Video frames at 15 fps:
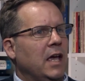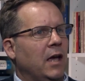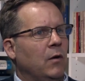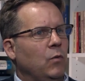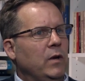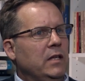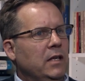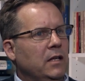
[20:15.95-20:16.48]

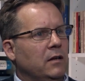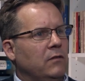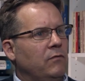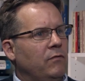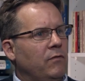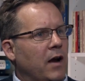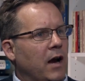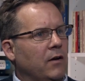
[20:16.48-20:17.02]
And we needed
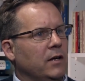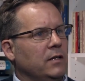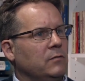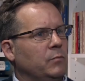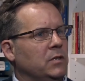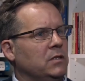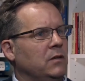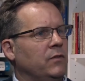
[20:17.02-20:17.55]
very
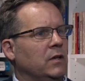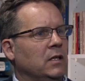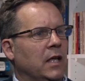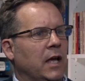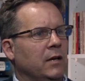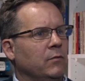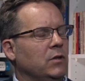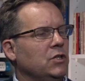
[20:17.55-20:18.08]
specific
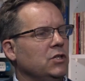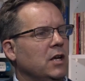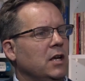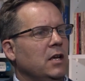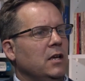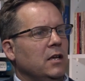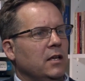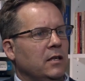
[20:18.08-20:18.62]
language.
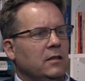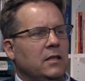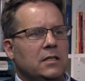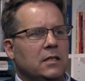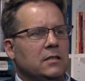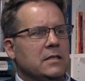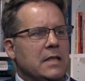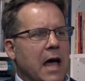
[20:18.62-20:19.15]
This
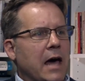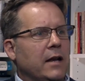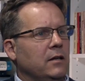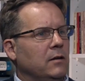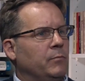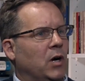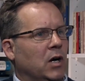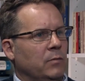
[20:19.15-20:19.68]
is not a
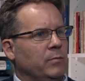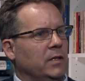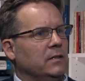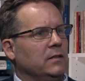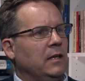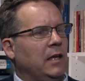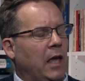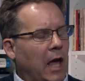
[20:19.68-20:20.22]

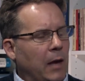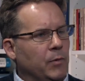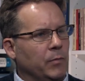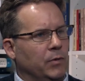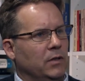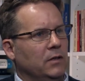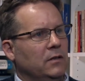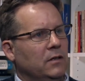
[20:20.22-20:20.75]
department
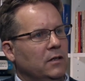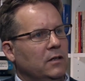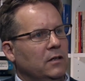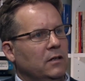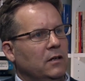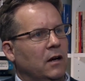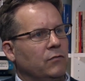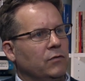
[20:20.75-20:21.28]
capable
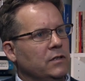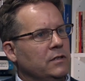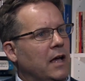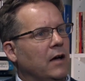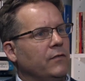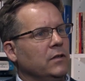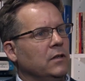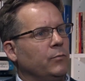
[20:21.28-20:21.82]
of
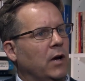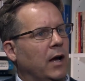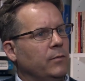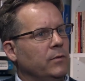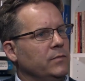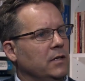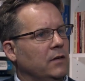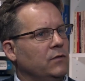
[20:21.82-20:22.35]
resolving the
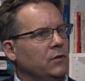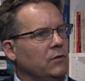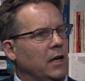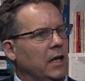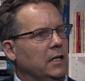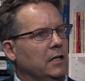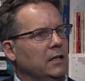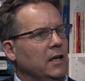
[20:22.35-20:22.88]
problems they've
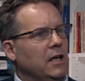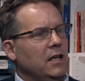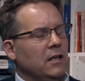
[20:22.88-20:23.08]
created.